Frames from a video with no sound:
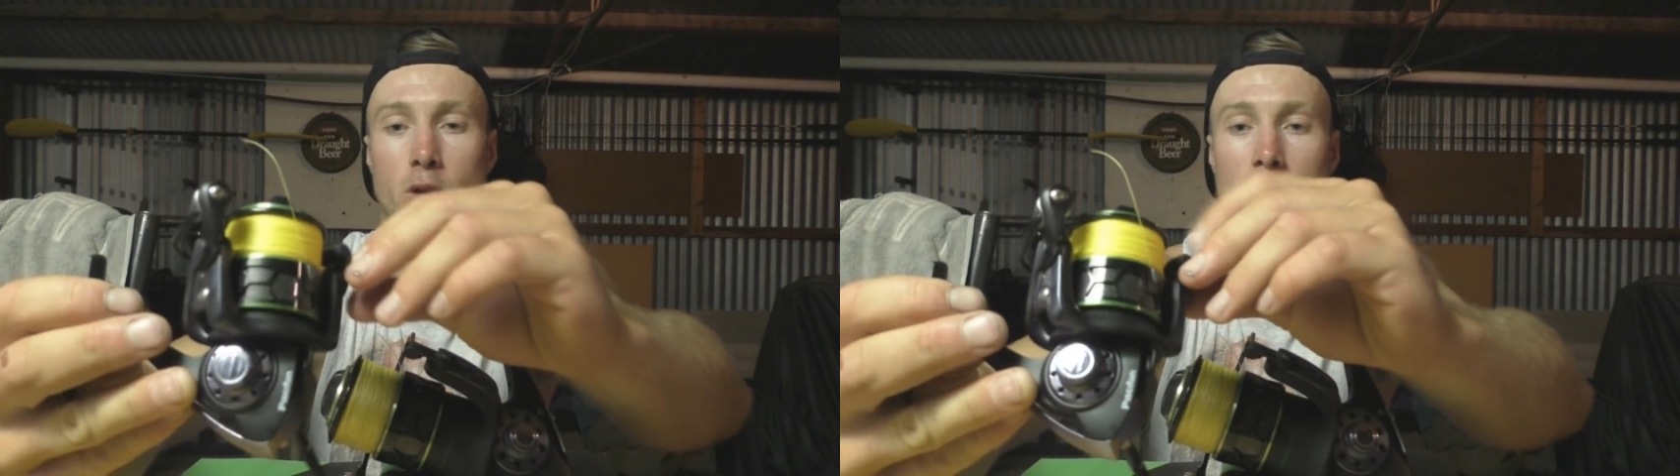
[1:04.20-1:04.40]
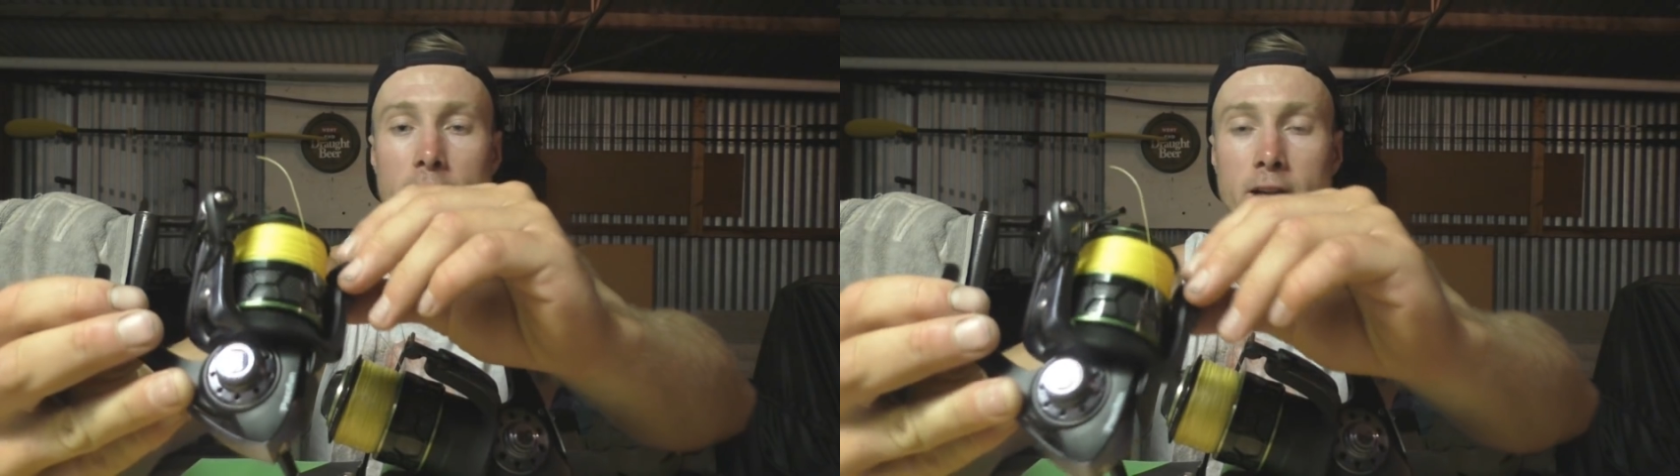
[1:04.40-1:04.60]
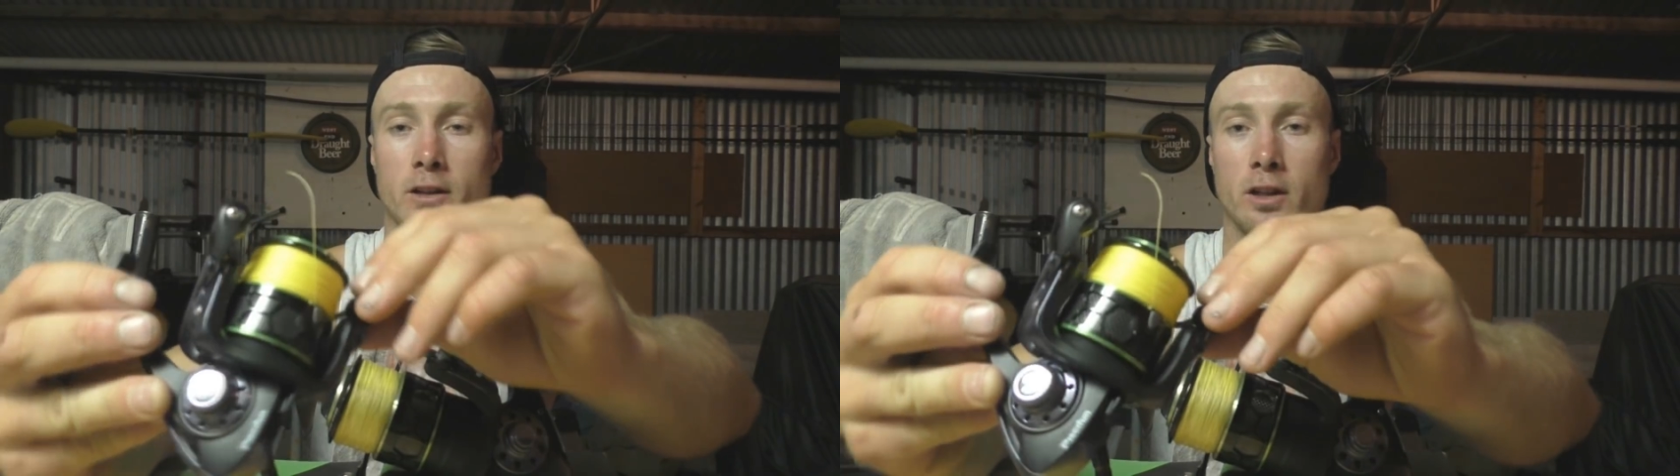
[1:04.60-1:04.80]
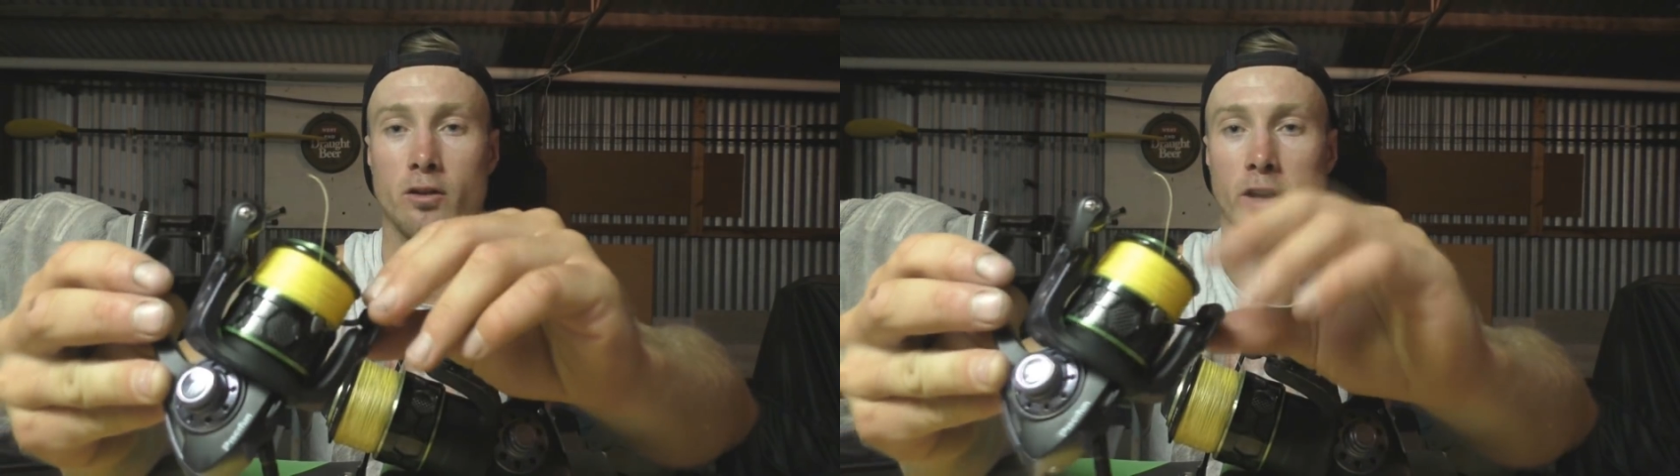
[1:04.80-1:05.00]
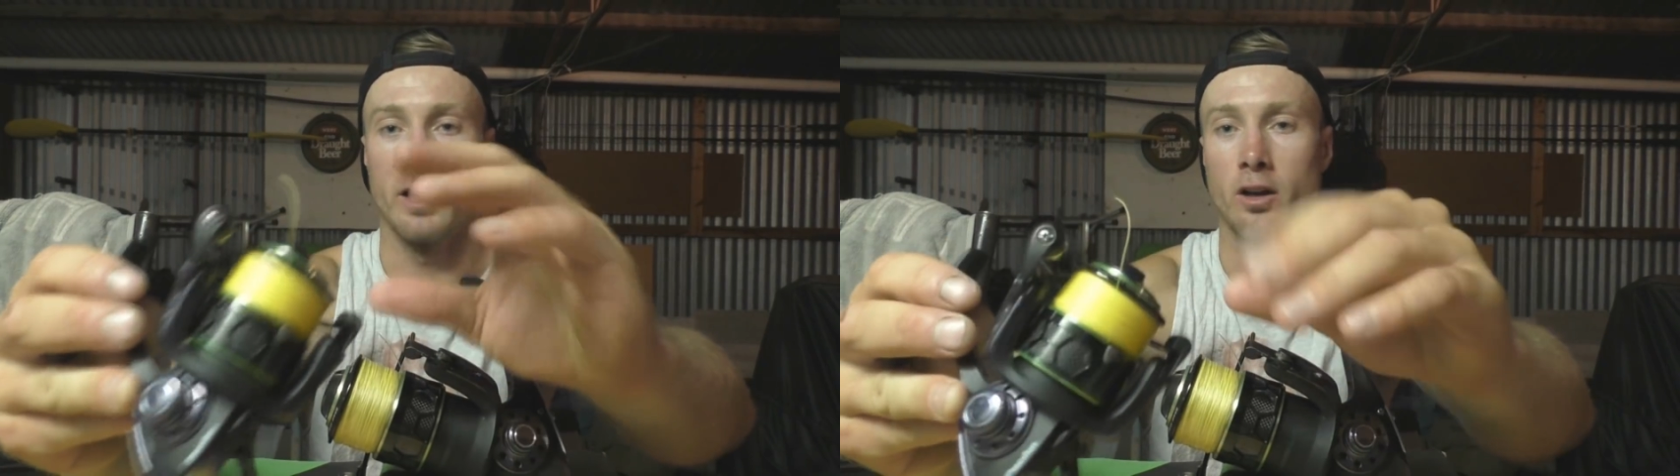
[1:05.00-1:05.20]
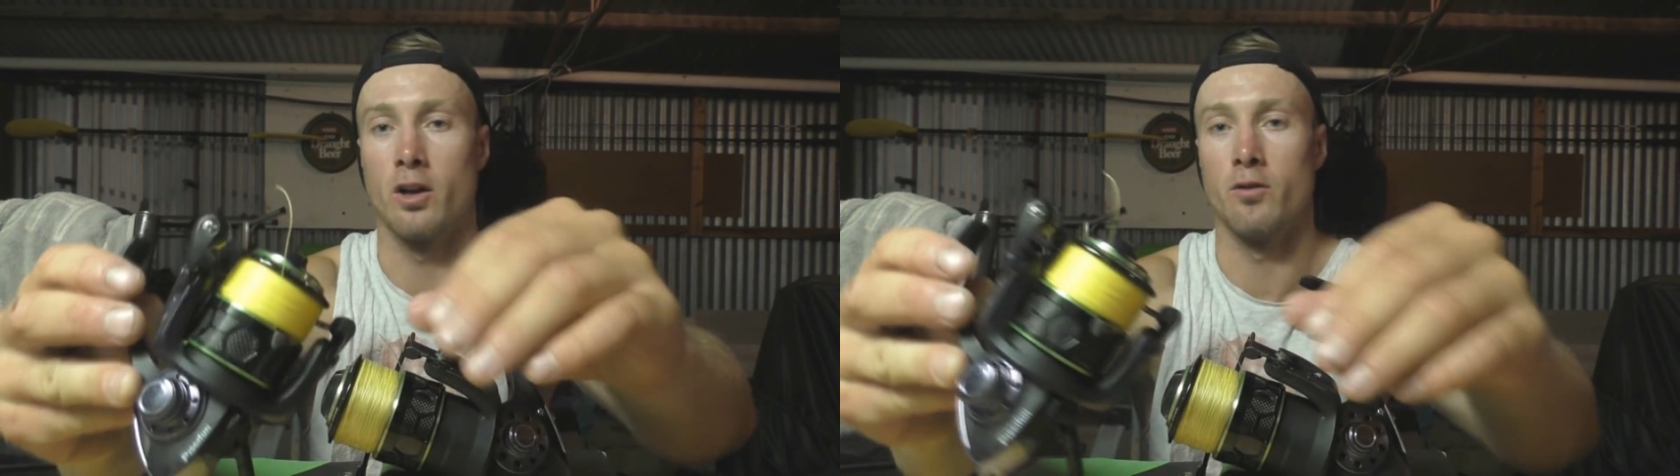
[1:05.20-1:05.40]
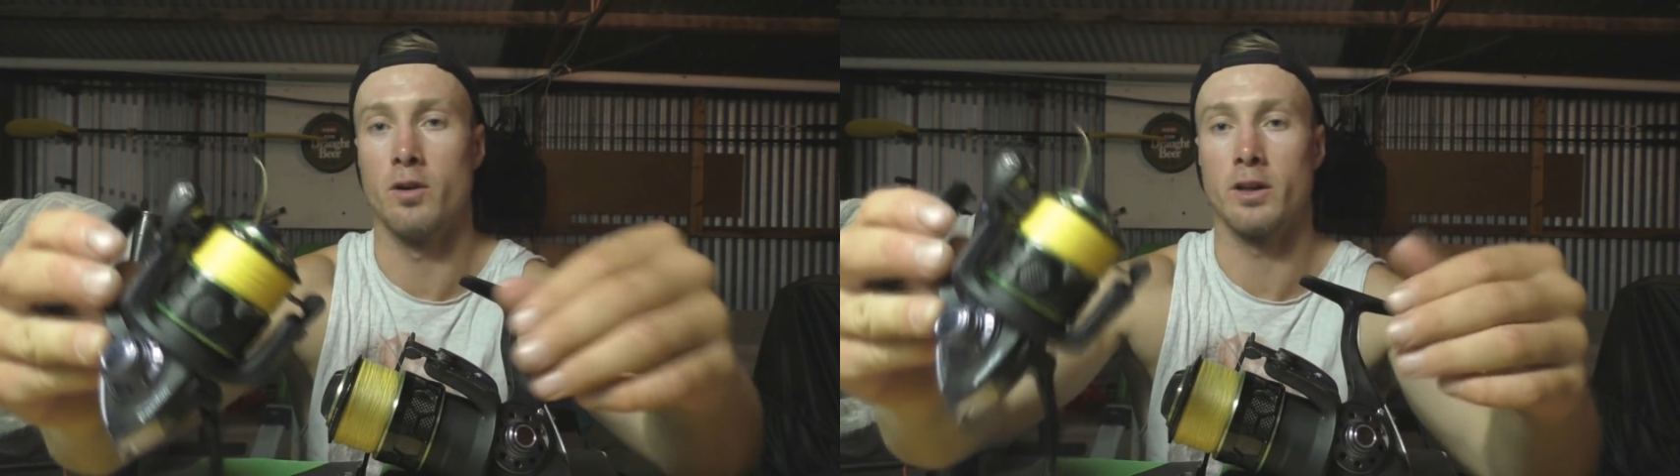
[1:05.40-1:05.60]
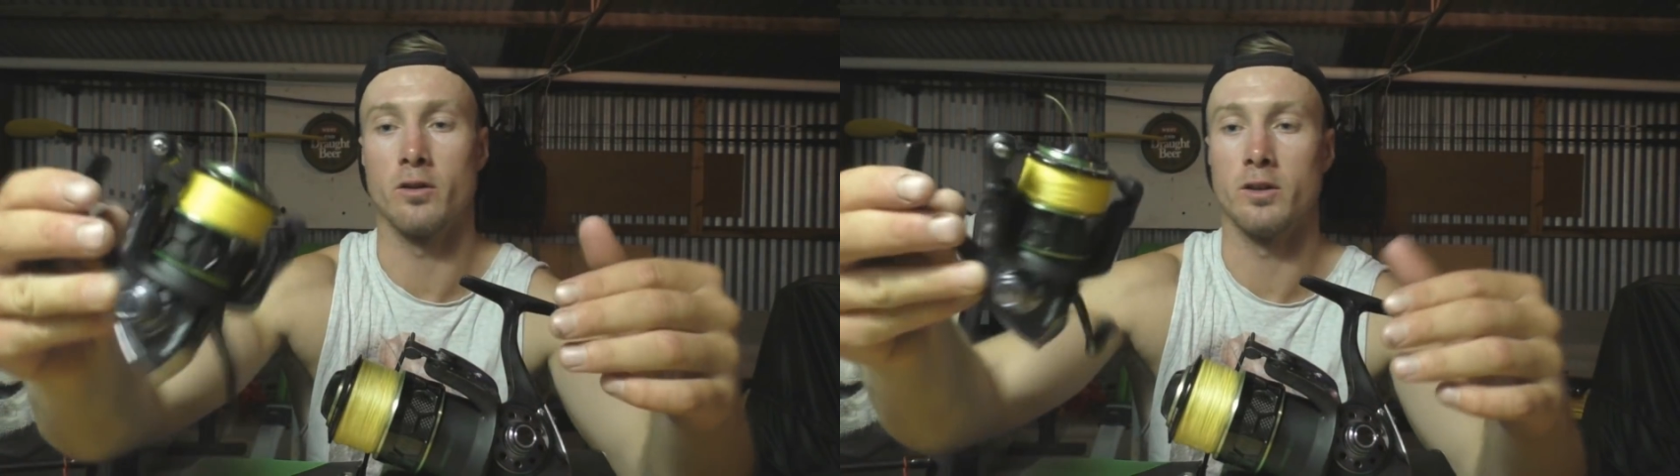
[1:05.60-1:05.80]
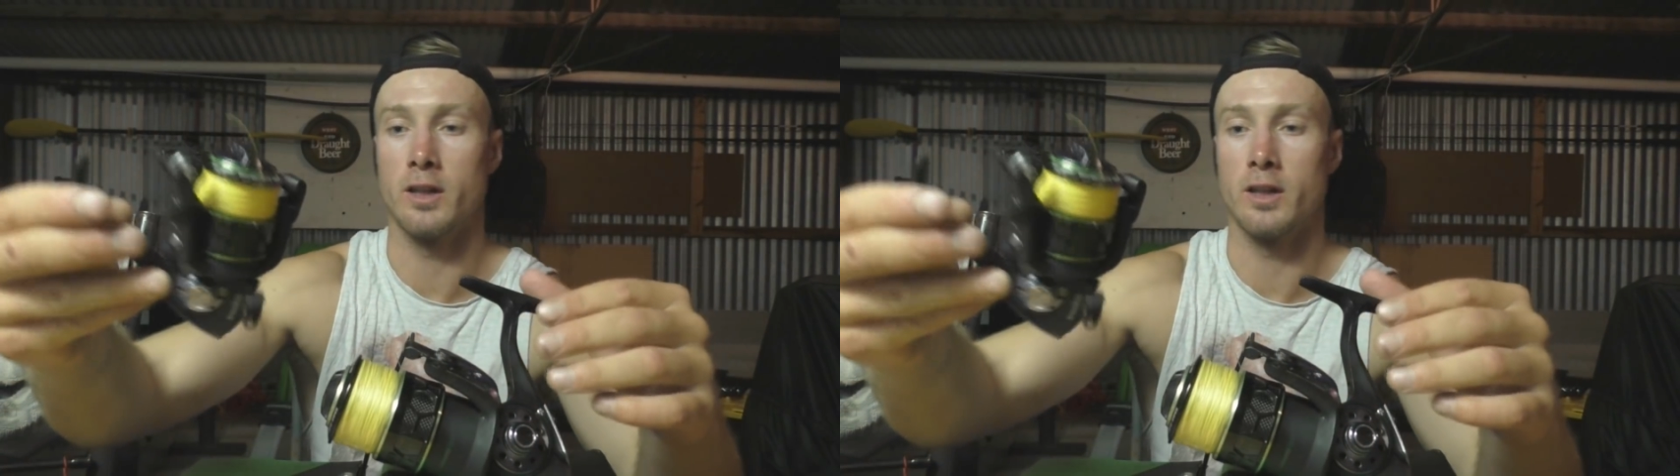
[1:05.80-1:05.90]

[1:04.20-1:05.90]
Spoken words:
black and the green go really good